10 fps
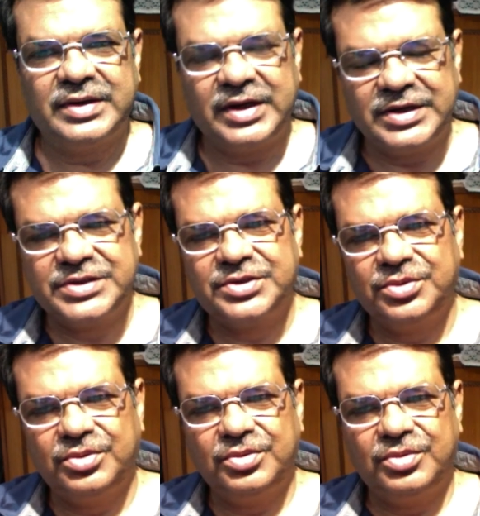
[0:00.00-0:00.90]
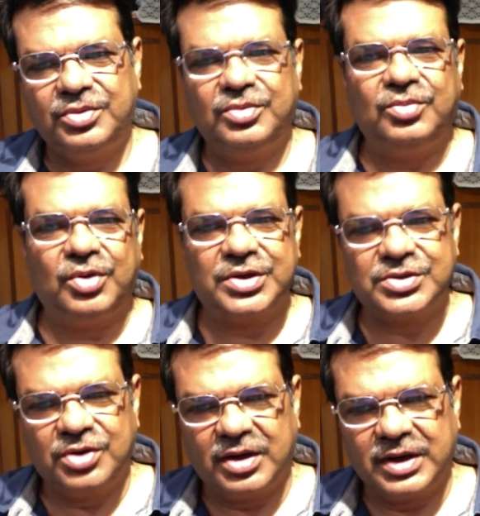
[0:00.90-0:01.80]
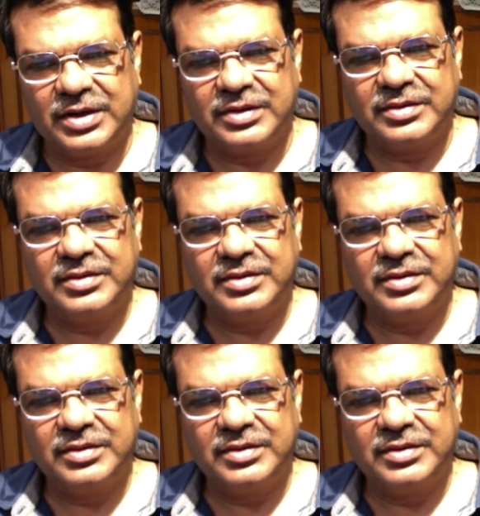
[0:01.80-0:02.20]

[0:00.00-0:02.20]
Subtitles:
Let's do what is not written,